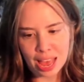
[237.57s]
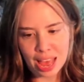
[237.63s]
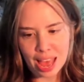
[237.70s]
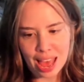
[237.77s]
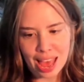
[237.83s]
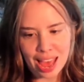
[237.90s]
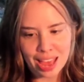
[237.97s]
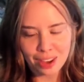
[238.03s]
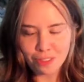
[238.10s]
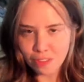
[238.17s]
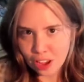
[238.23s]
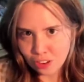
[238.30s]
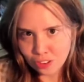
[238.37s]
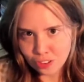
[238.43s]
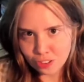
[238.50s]
and
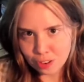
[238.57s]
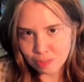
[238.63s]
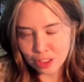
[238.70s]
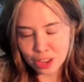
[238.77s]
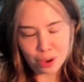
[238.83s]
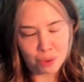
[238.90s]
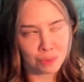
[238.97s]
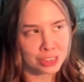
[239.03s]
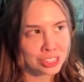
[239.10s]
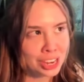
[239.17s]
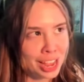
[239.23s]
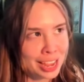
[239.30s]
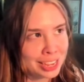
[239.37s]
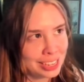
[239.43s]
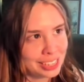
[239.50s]
fashion-driven, which
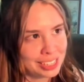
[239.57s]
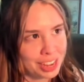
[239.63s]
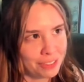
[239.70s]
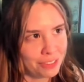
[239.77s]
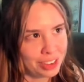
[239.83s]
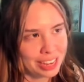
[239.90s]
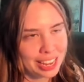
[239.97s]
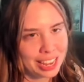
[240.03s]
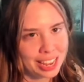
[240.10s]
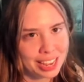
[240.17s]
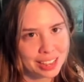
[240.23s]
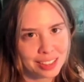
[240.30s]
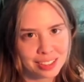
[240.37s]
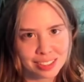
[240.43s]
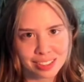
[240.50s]
I can
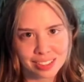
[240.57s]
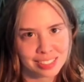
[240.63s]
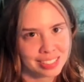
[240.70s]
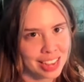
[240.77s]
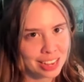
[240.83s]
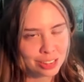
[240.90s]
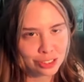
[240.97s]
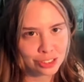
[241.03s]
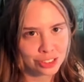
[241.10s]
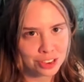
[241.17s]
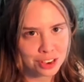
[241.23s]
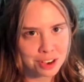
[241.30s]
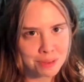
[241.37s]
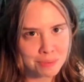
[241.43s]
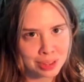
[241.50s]
definitely say is
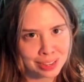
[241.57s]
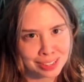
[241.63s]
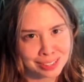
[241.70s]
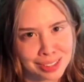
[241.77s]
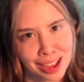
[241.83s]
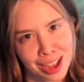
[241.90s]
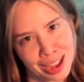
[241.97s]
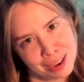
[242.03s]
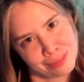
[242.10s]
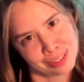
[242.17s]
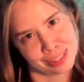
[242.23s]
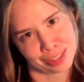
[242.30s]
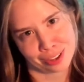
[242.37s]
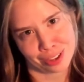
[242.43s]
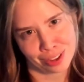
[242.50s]
true because I
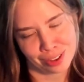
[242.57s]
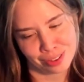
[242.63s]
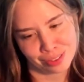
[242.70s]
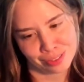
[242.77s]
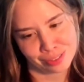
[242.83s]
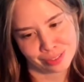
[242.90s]
was a girl